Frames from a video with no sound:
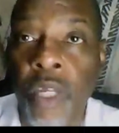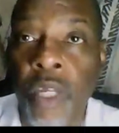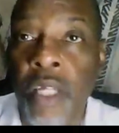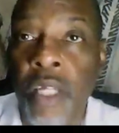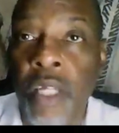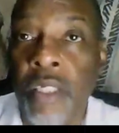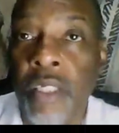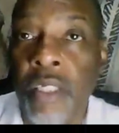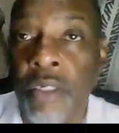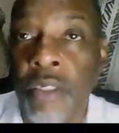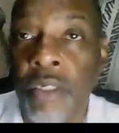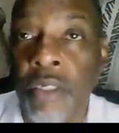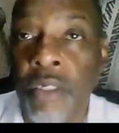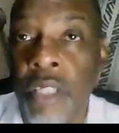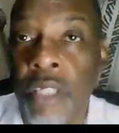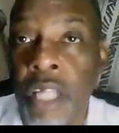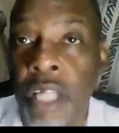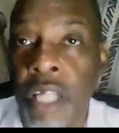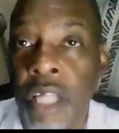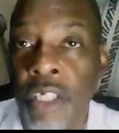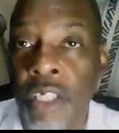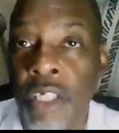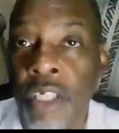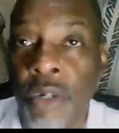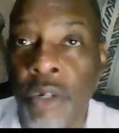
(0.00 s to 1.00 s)
So today's
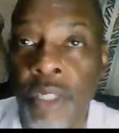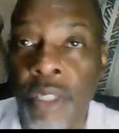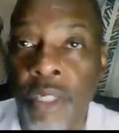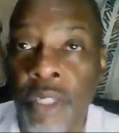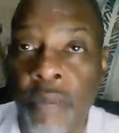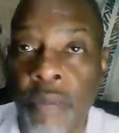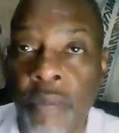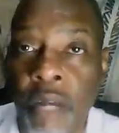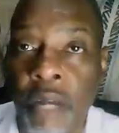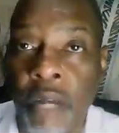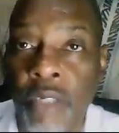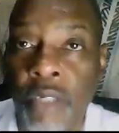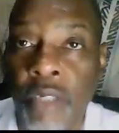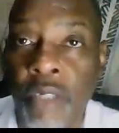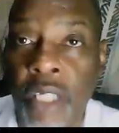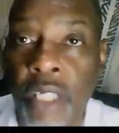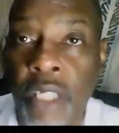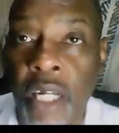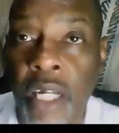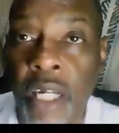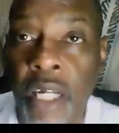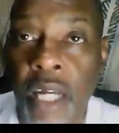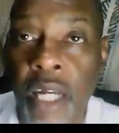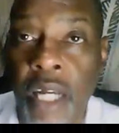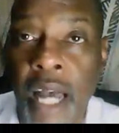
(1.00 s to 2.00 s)
show is about
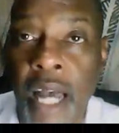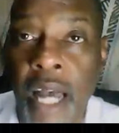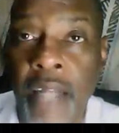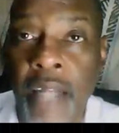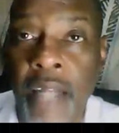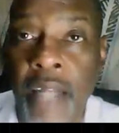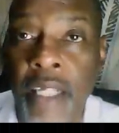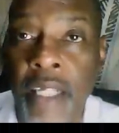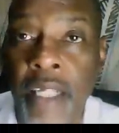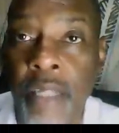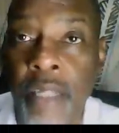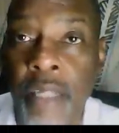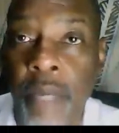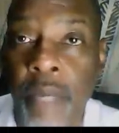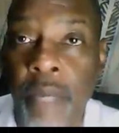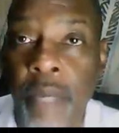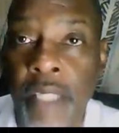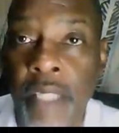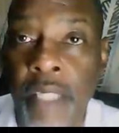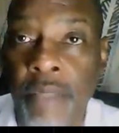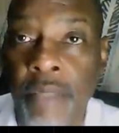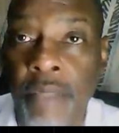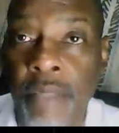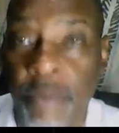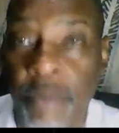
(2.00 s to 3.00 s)
how to get the
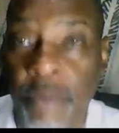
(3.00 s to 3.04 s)
best,